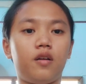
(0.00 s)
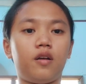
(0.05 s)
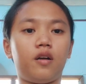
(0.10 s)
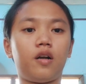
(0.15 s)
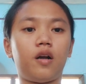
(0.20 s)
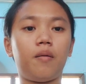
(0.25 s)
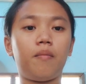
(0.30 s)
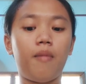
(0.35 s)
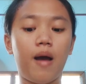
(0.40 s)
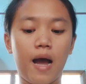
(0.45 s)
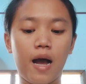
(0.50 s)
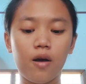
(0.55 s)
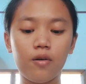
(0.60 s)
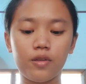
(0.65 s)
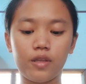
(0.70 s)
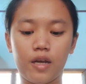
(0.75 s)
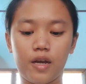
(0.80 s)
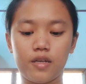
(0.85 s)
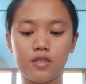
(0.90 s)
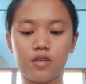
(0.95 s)
come
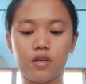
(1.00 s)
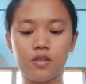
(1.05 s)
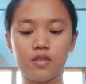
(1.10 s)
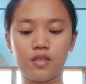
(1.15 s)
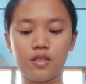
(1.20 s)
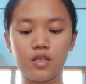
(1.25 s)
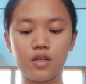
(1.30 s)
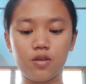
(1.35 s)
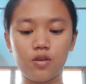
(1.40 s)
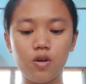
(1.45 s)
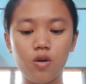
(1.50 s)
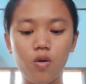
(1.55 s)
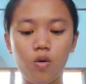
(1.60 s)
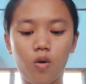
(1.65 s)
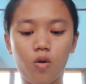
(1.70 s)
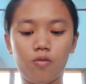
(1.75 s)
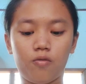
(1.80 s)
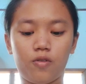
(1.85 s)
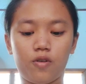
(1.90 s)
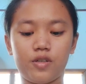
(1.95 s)
out as 0
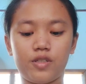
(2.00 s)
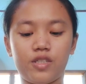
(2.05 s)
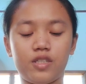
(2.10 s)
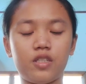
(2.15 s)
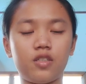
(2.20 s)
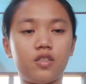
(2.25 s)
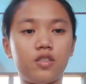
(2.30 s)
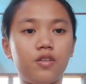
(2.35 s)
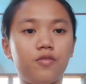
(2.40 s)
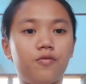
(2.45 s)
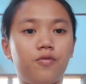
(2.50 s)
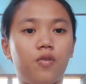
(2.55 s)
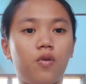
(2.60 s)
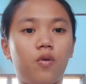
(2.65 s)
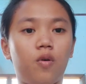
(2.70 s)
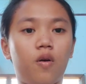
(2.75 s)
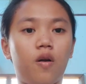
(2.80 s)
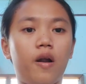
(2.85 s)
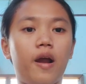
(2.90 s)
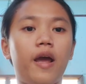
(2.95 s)
over
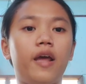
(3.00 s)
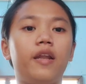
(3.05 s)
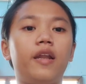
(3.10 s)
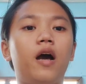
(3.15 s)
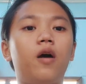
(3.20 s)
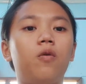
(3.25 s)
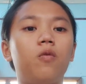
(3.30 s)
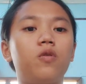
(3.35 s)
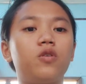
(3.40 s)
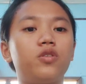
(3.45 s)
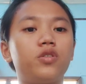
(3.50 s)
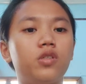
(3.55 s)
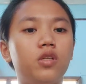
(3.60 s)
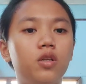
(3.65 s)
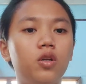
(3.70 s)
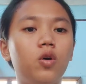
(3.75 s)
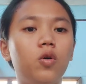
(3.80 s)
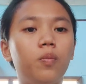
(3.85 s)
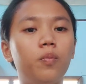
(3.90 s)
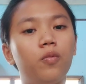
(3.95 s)
64, and our
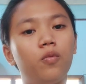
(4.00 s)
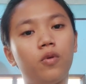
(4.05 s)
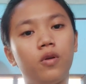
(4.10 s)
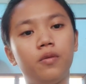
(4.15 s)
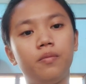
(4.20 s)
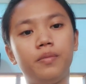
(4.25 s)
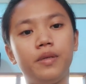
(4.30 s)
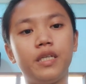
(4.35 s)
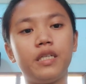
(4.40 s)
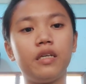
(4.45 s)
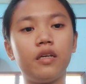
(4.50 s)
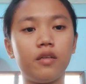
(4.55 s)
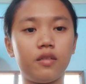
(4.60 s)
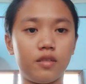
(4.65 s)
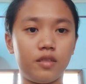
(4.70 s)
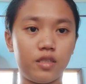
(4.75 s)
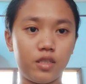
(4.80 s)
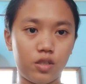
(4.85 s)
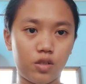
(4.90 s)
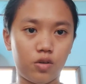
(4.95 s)
slope will be
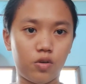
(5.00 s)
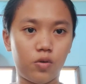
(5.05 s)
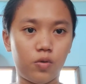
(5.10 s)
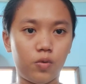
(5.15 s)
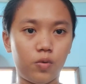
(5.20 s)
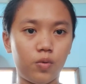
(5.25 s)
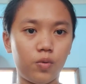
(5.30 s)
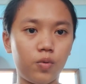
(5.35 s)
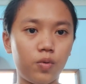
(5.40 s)
0.